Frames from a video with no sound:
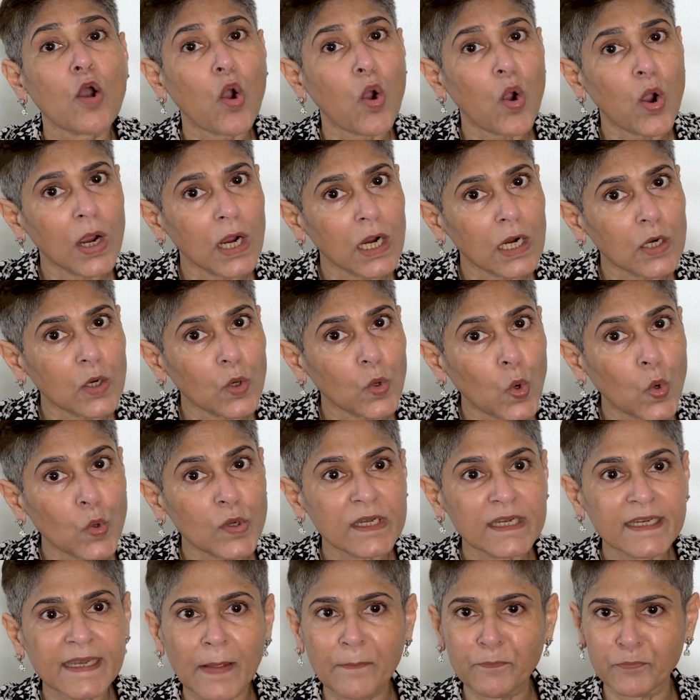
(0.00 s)
or her
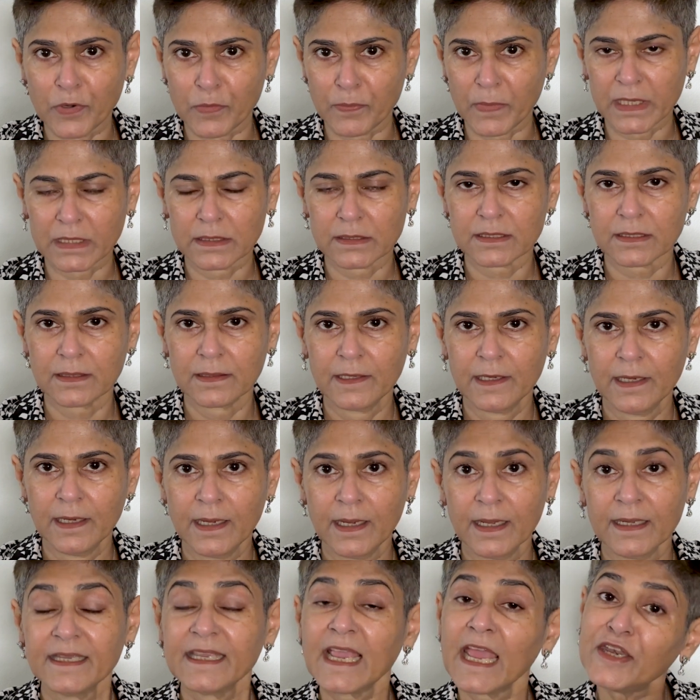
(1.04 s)
own temperament.
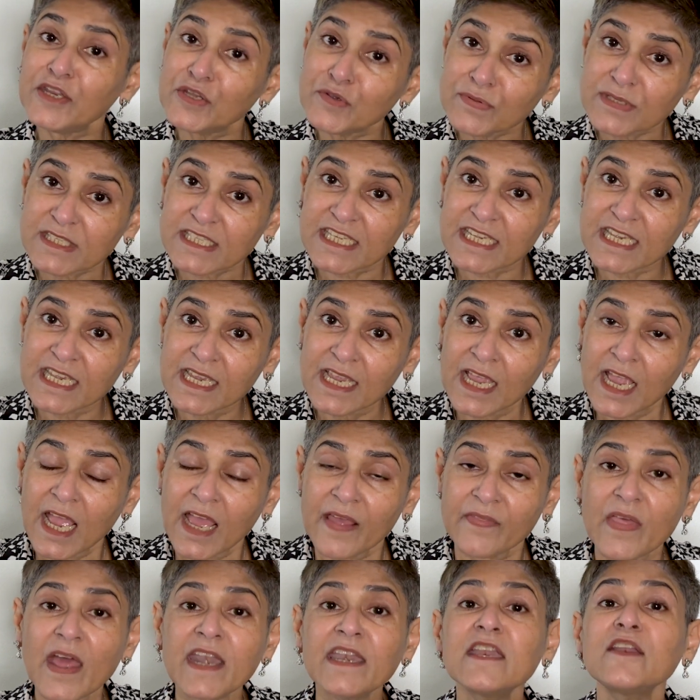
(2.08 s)
Can you see
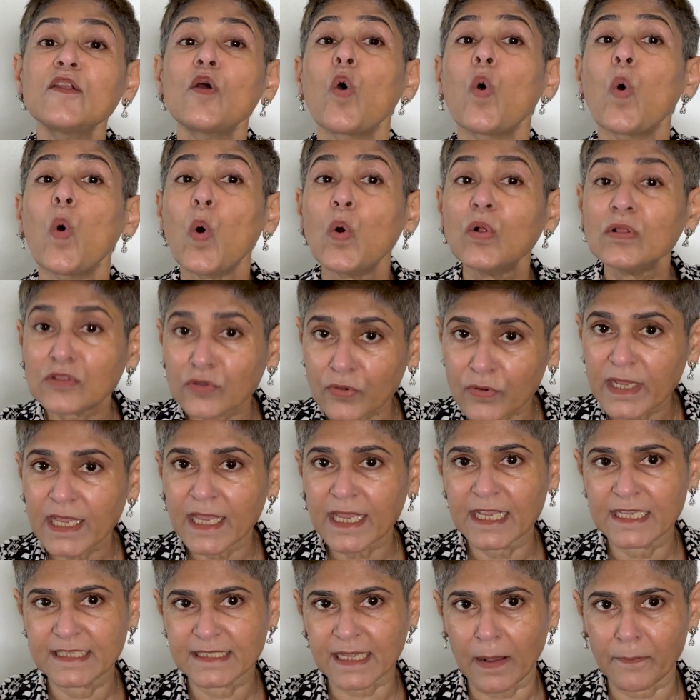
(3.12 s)
that in all three
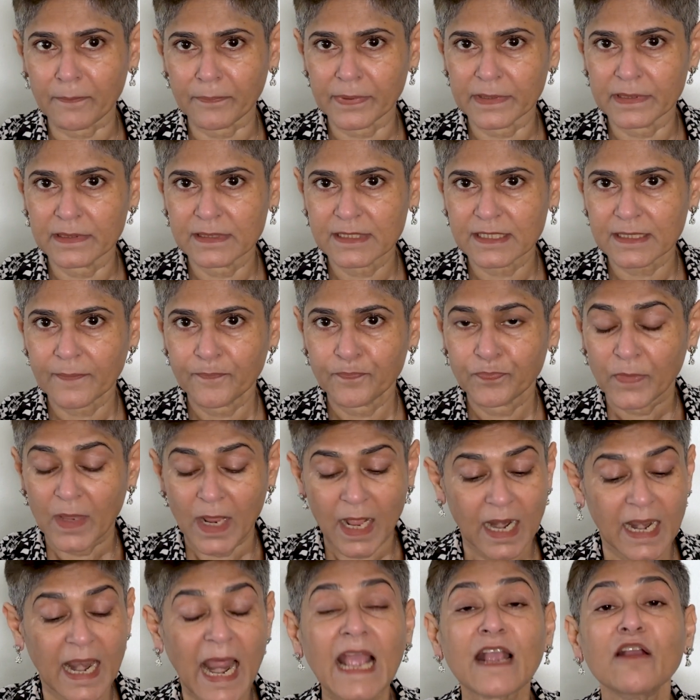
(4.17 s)
examples,
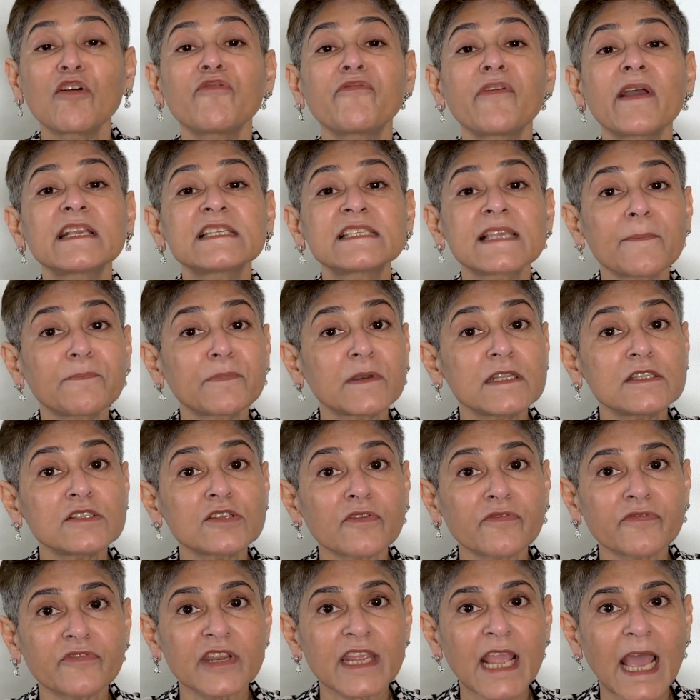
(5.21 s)
lack of acceptance
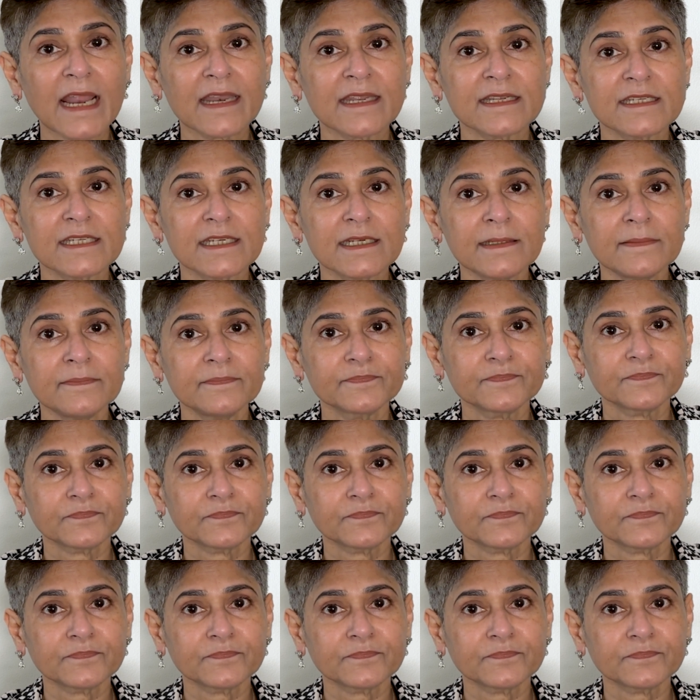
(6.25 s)
of reality,